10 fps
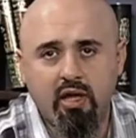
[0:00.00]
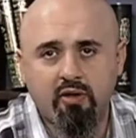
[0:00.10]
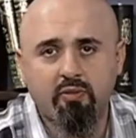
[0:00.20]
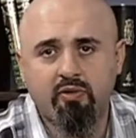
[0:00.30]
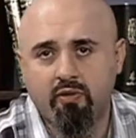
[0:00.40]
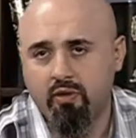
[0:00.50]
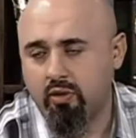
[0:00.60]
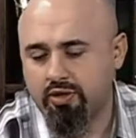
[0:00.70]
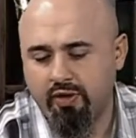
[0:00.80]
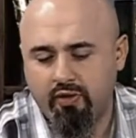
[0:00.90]
and honest before the
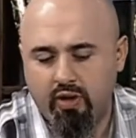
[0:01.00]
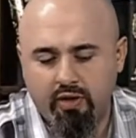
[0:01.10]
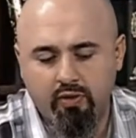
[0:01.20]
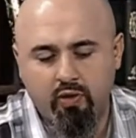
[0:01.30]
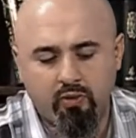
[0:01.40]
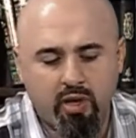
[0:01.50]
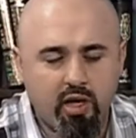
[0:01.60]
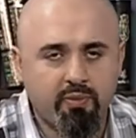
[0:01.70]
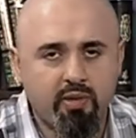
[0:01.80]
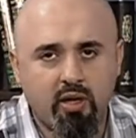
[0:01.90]
Lord Jesus Christ, who knows my
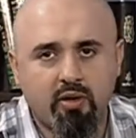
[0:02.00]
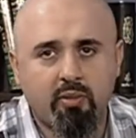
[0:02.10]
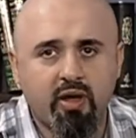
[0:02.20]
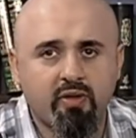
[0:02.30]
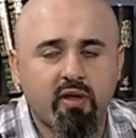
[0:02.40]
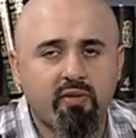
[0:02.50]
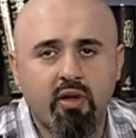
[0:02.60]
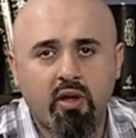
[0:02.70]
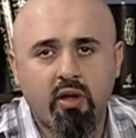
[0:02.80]
heart better than myself,